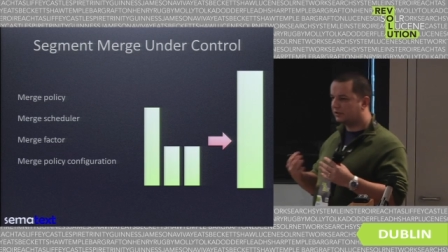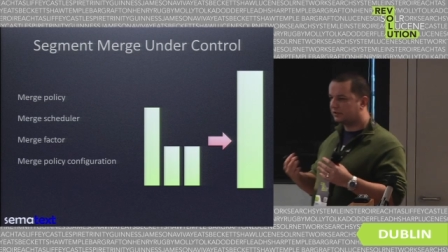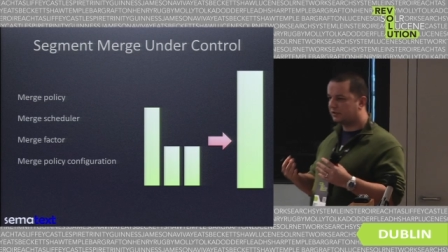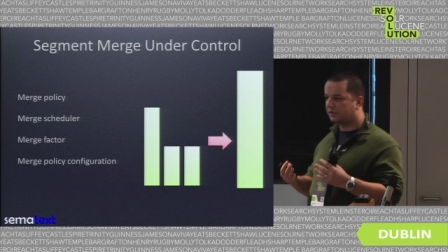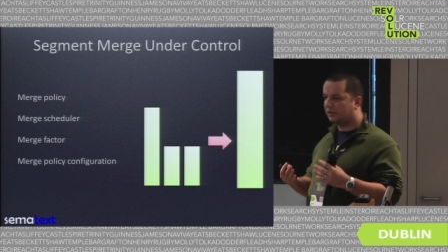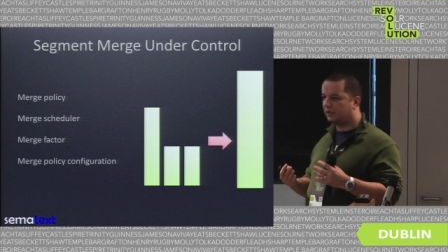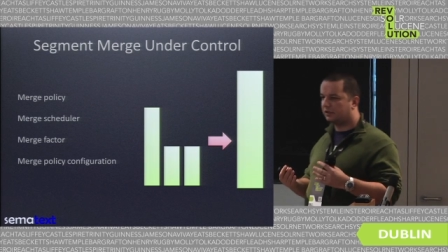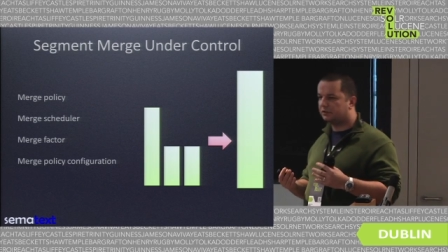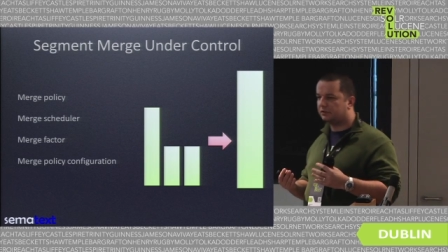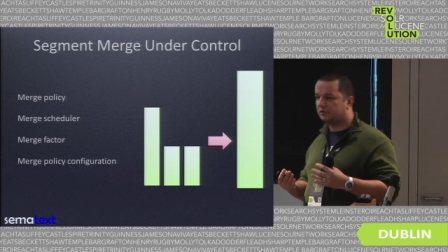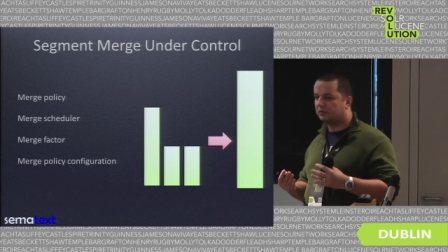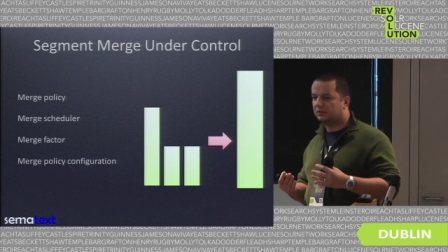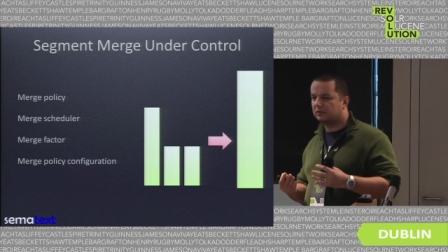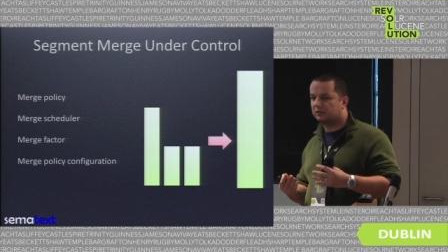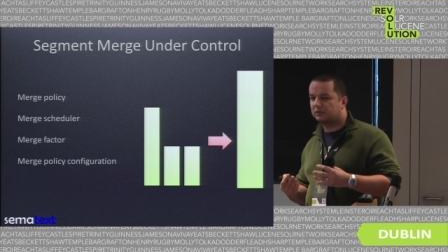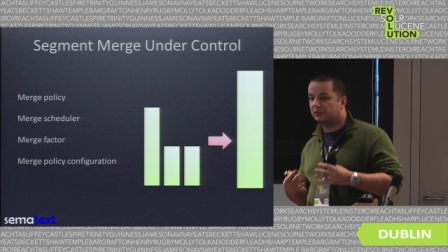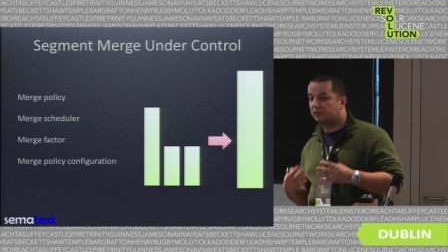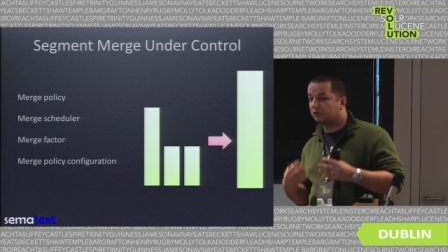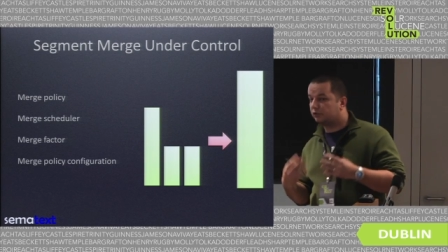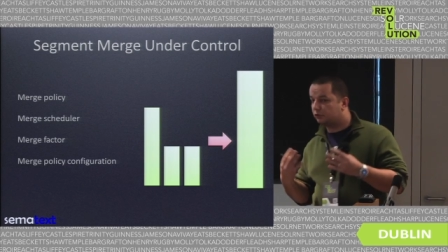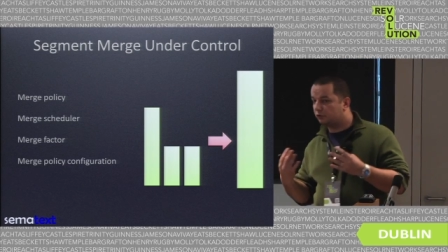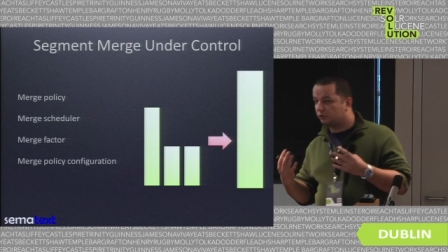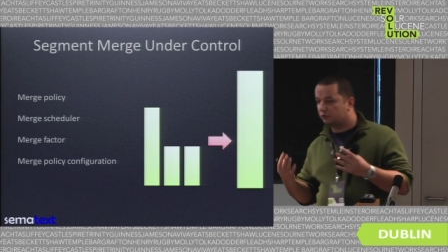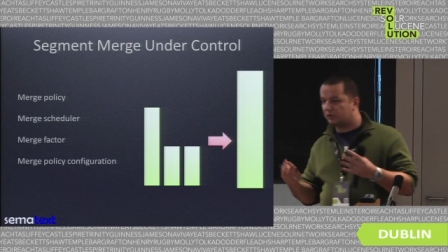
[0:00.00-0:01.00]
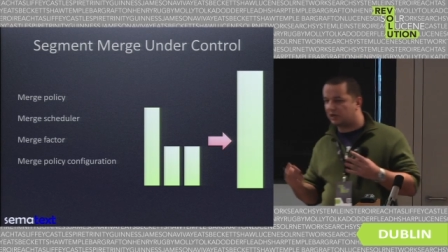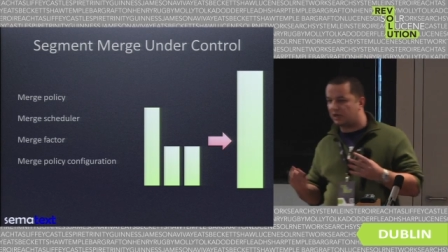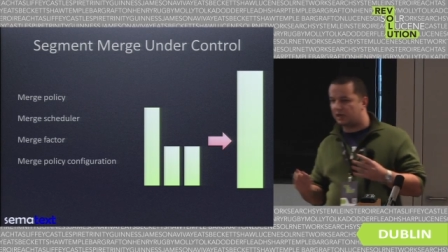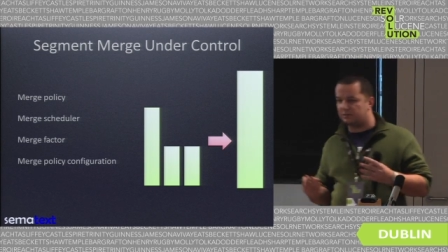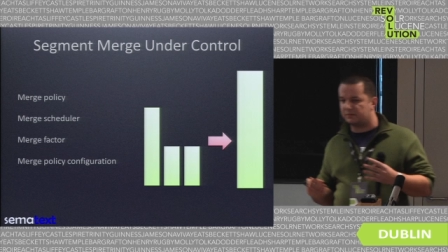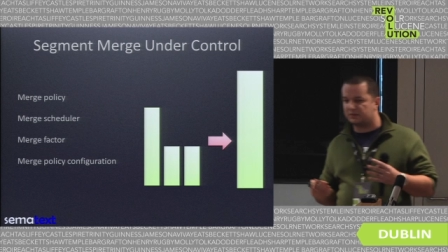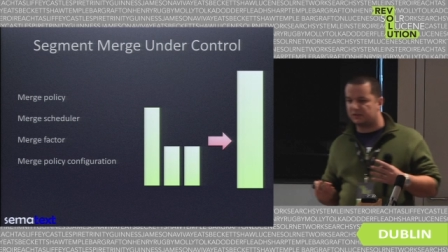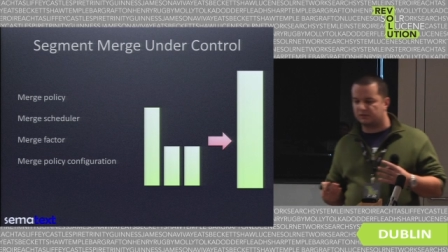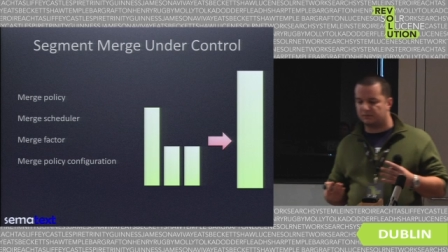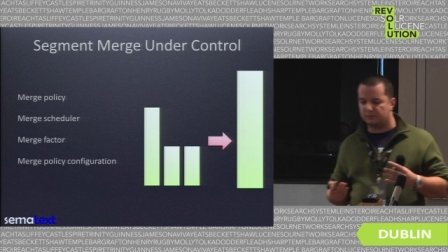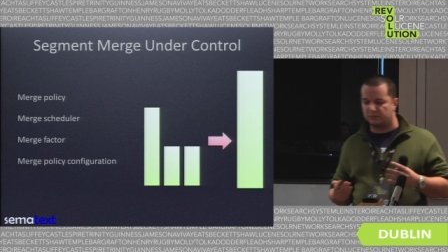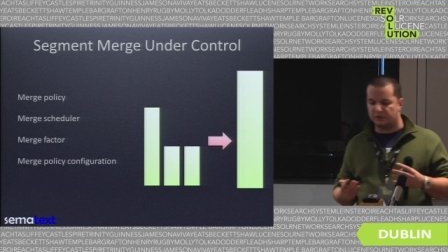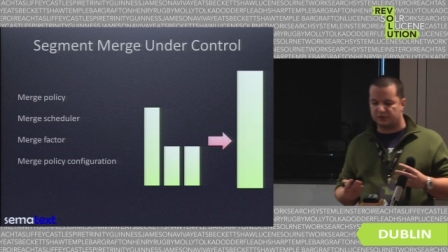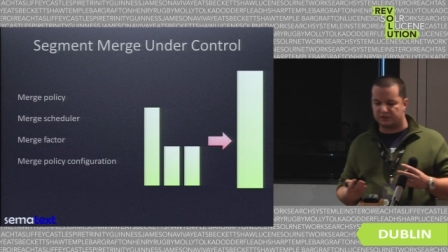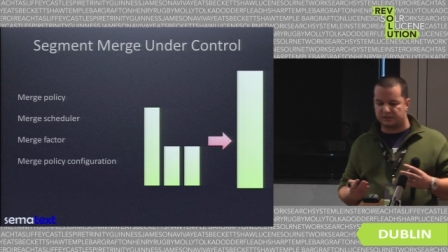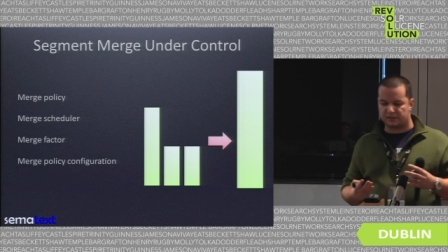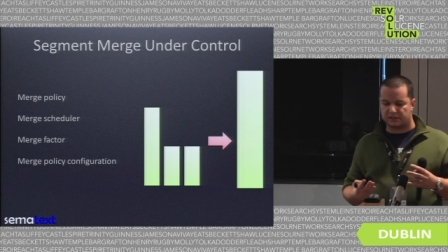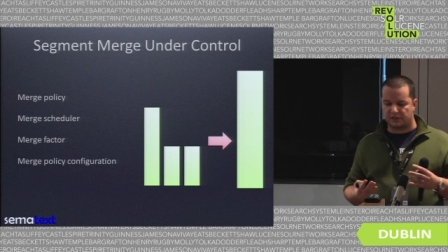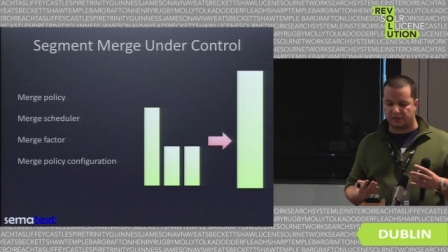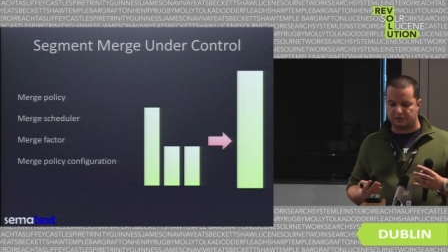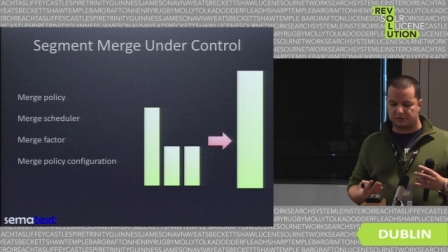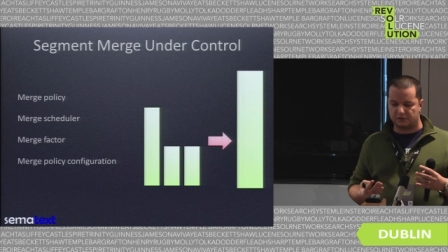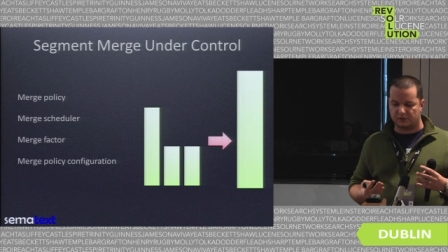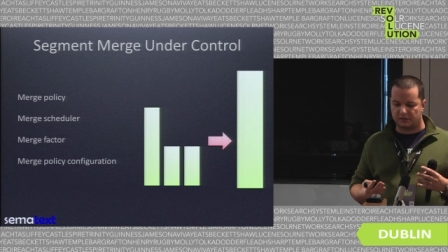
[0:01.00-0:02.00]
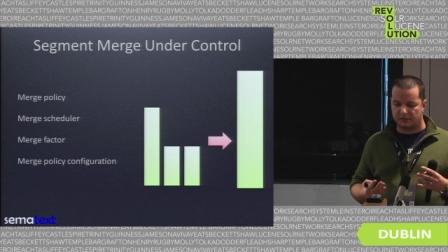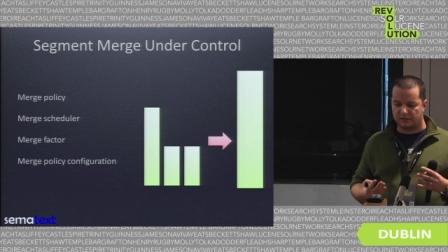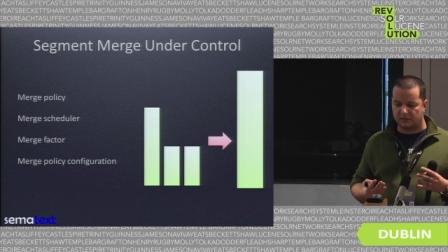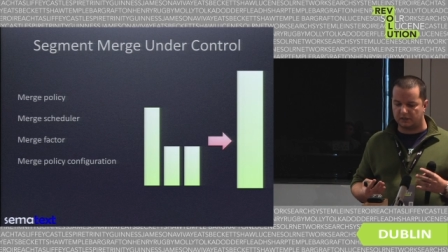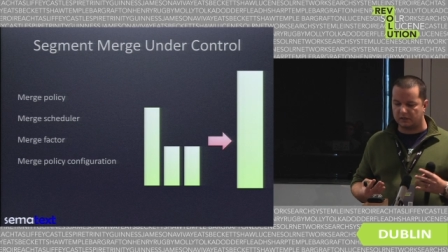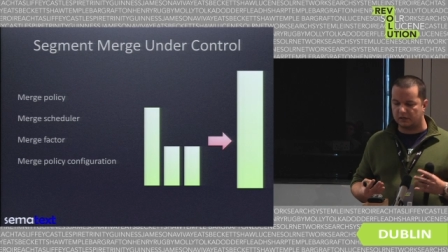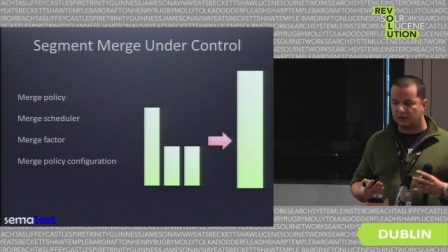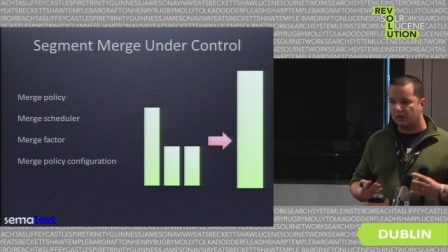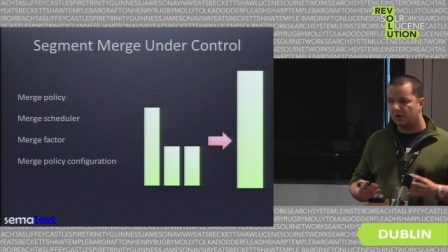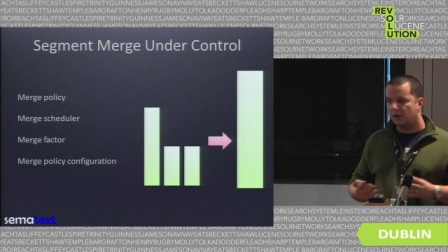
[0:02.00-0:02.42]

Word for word: scheduler, the two types of merge scheduling.